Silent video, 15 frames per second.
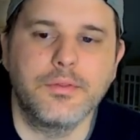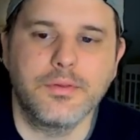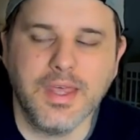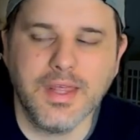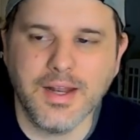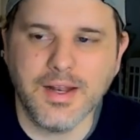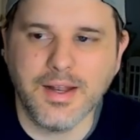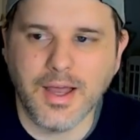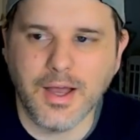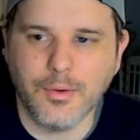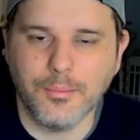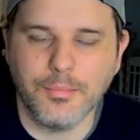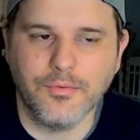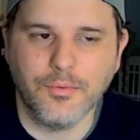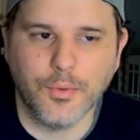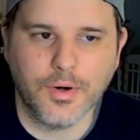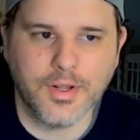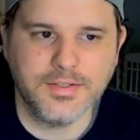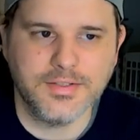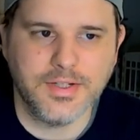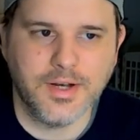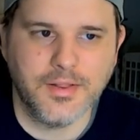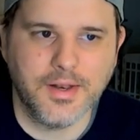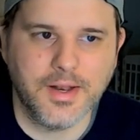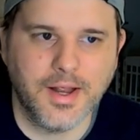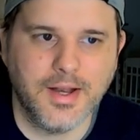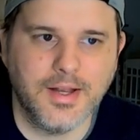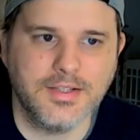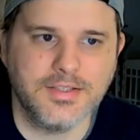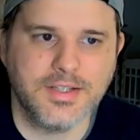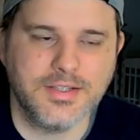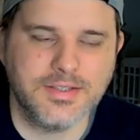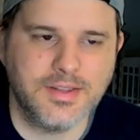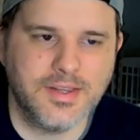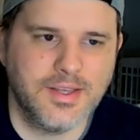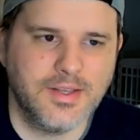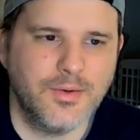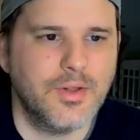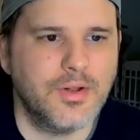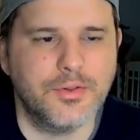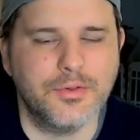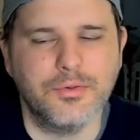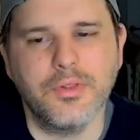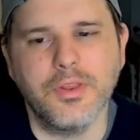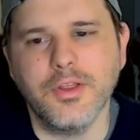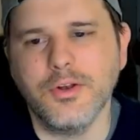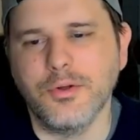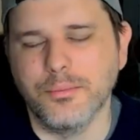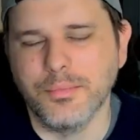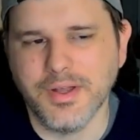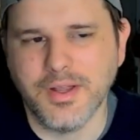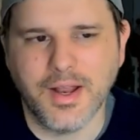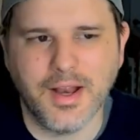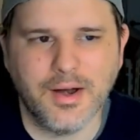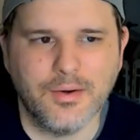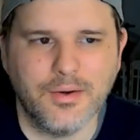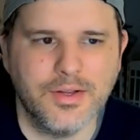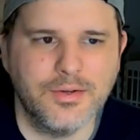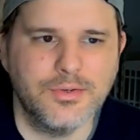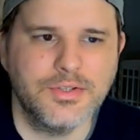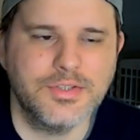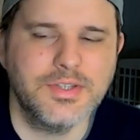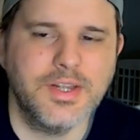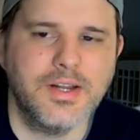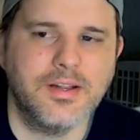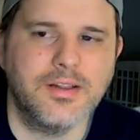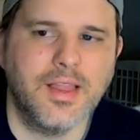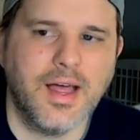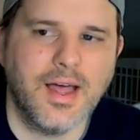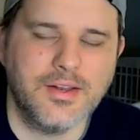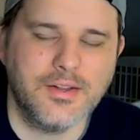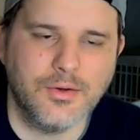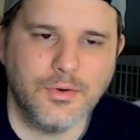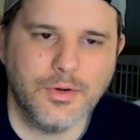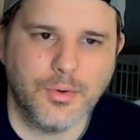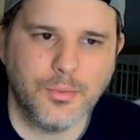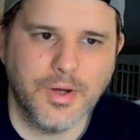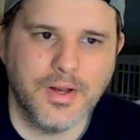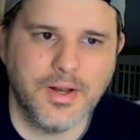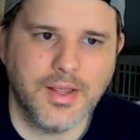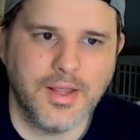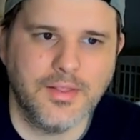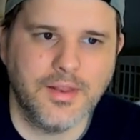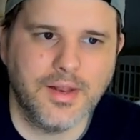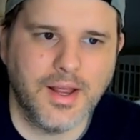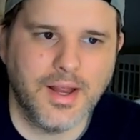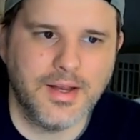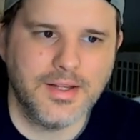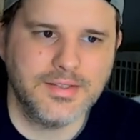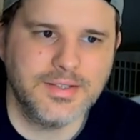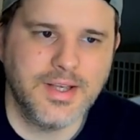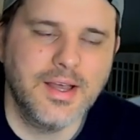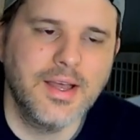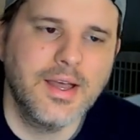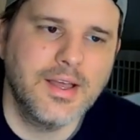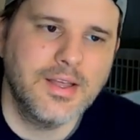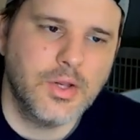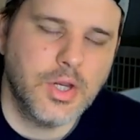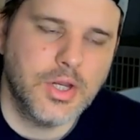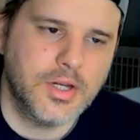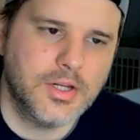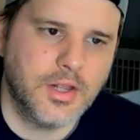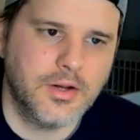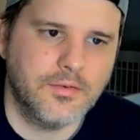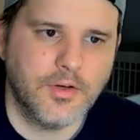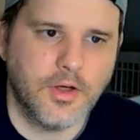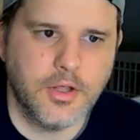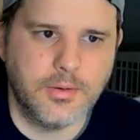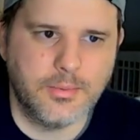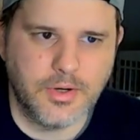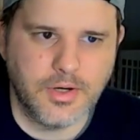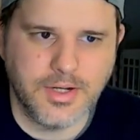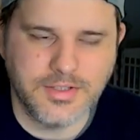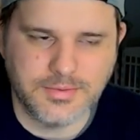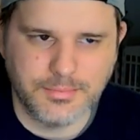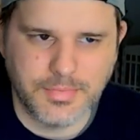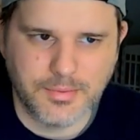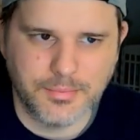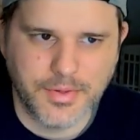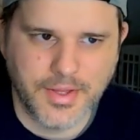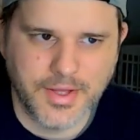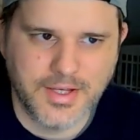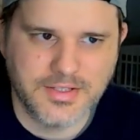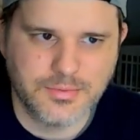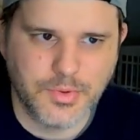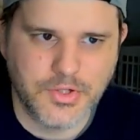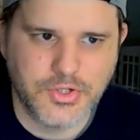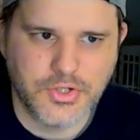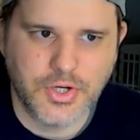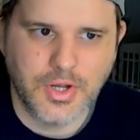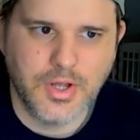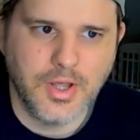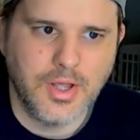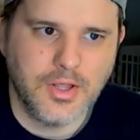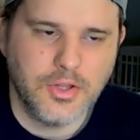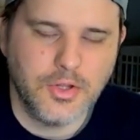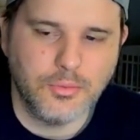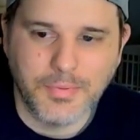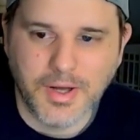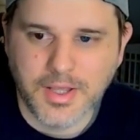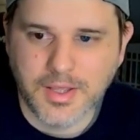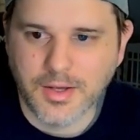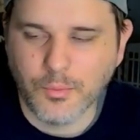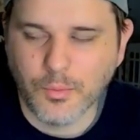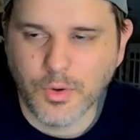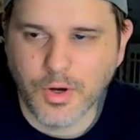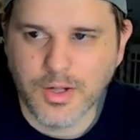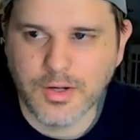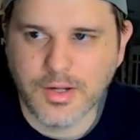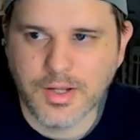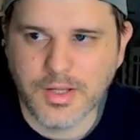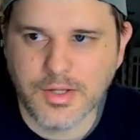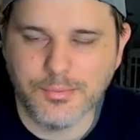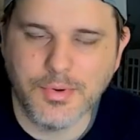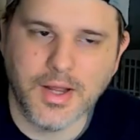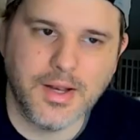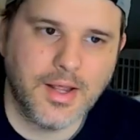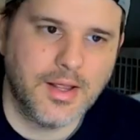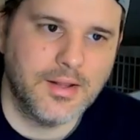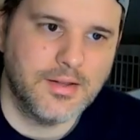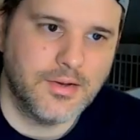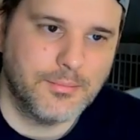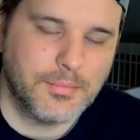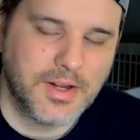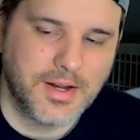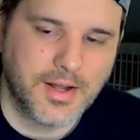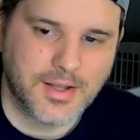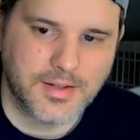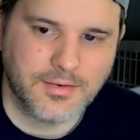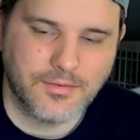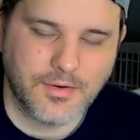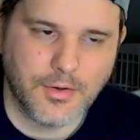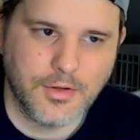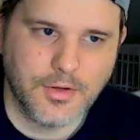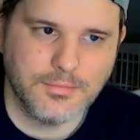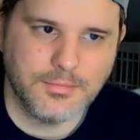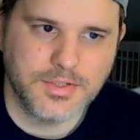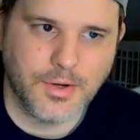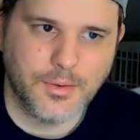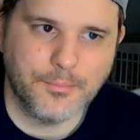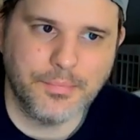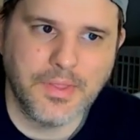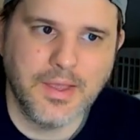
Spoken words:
get it now before it gets into the 90s, because I think you get a little bit hairy. You just need a lot to go your way to get in the 90s. You need a ton of volume, or you need some big plays, which you might get one, you might not, and you might not get the volume. So,